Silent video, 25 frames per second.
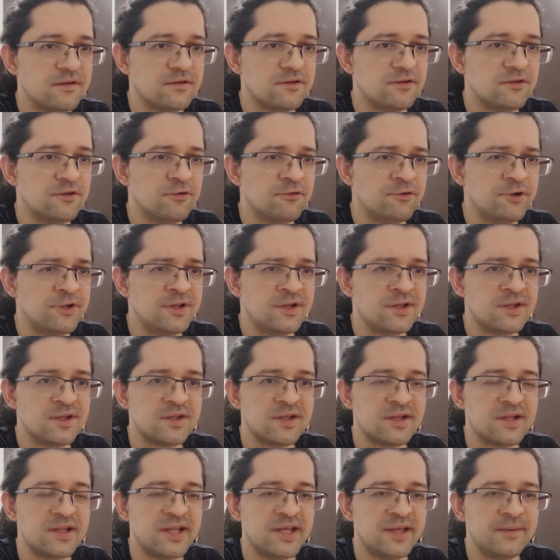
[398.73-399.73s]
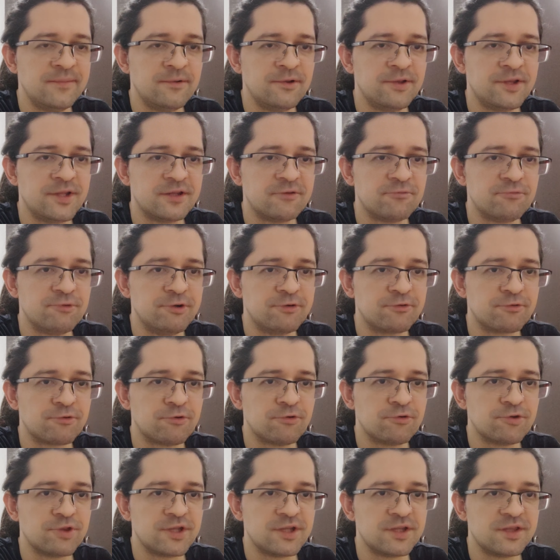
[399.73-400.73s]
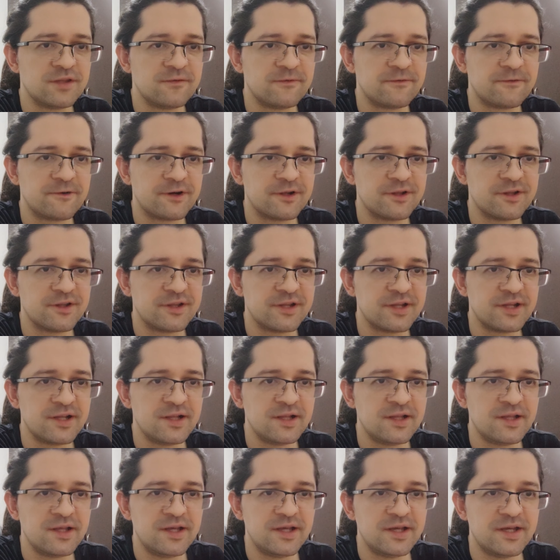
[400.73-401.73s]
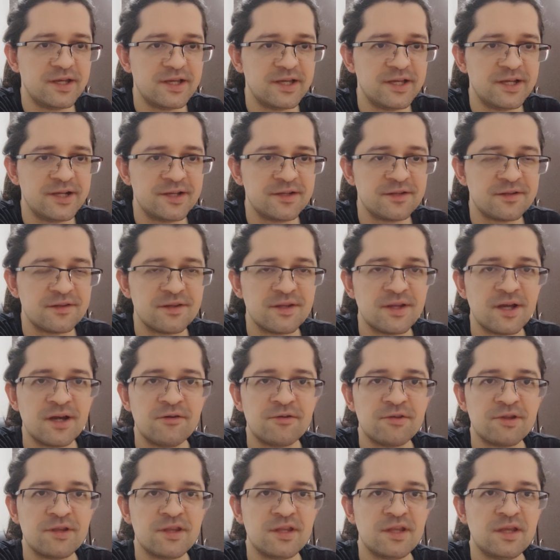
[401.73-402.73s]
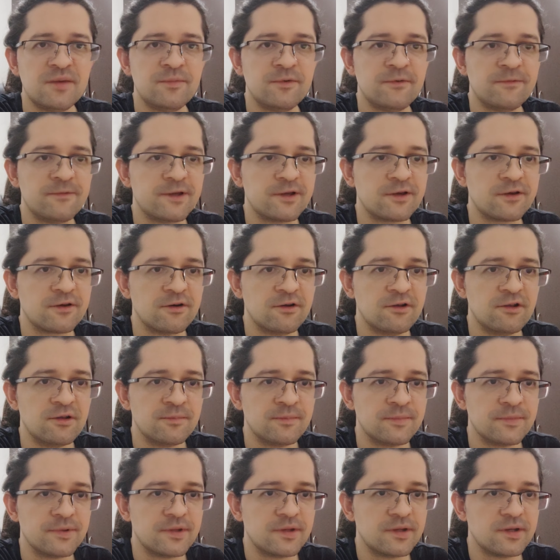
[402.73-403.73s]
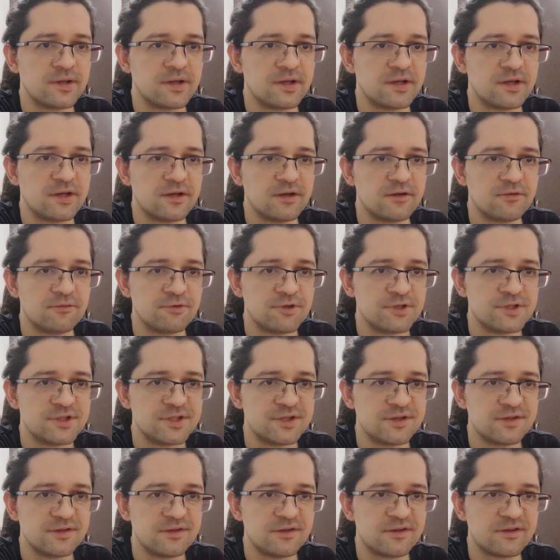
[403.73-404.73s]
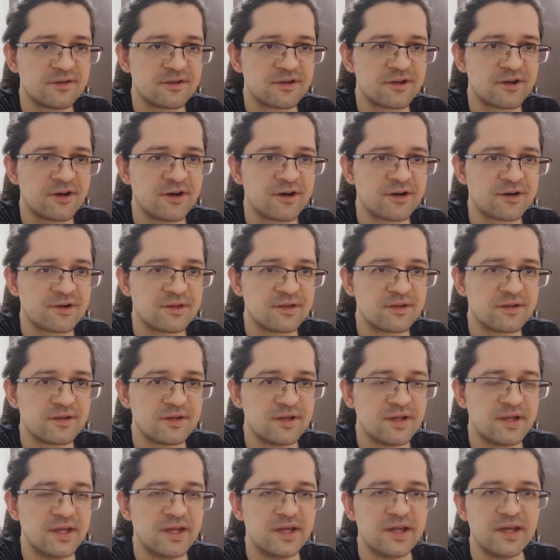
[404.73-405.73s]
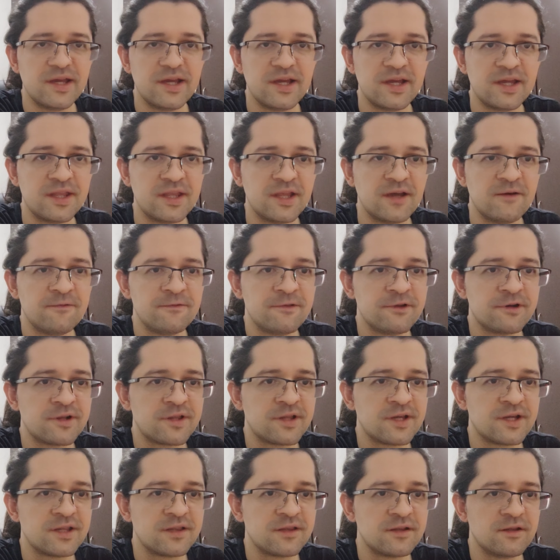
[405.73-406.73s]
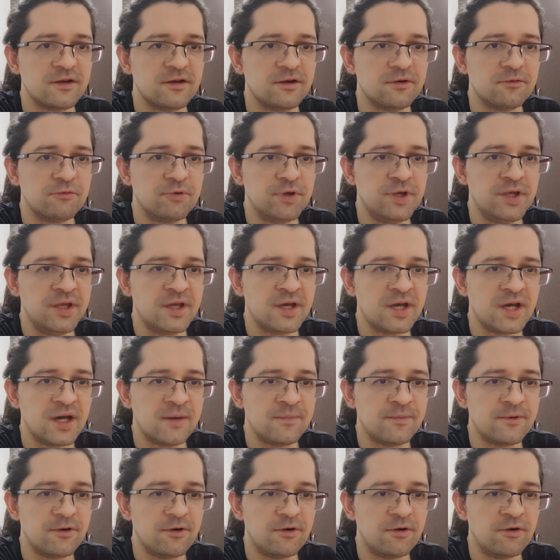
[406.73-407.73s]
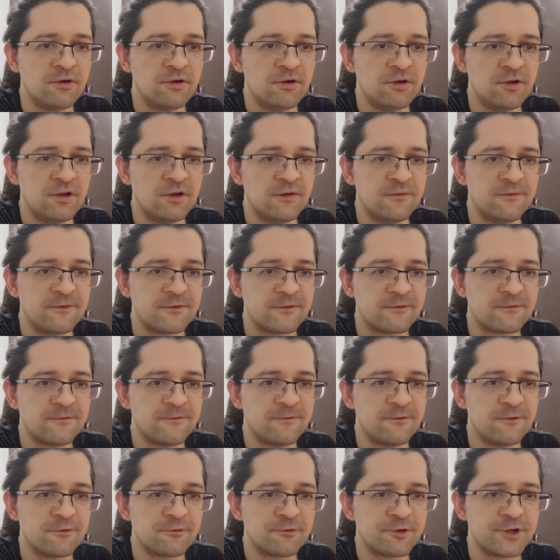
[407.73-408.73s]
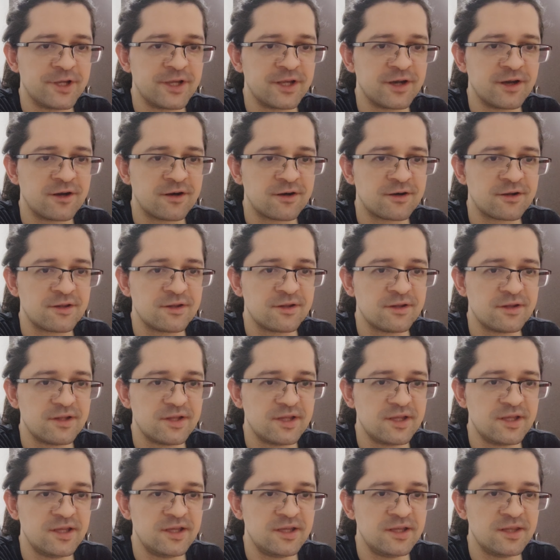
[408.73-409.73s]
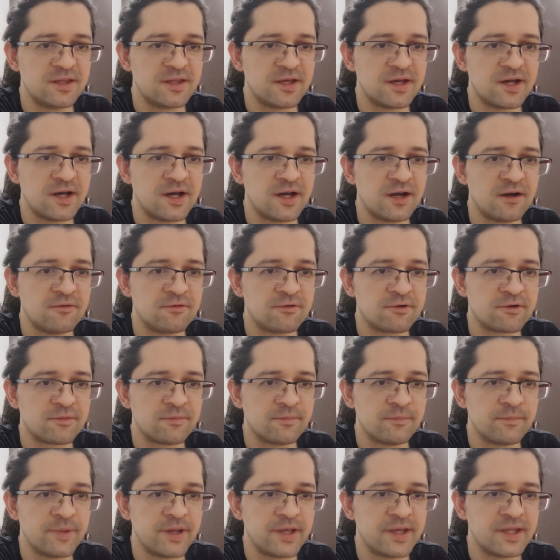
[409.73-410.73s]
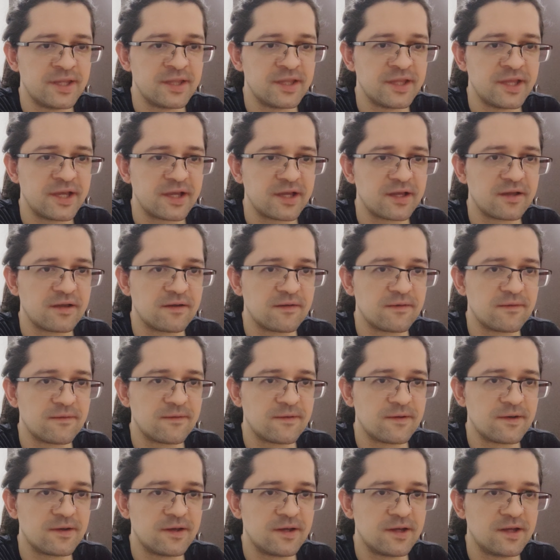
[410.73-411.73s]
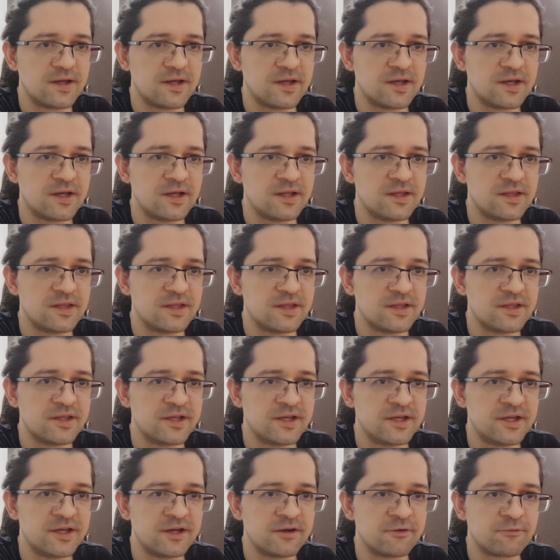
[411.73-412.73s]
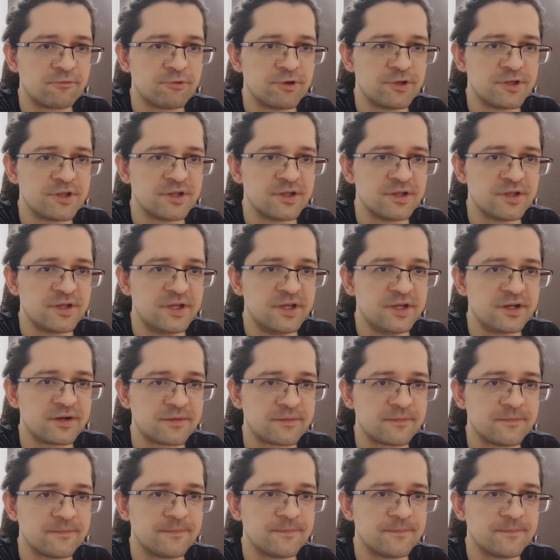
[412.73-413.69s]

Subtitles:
Notice that the label that we wrote in the first cell, it is now the name of the column, which is cards, and after that we have all of our 40 cards in our main deck, and they are written here.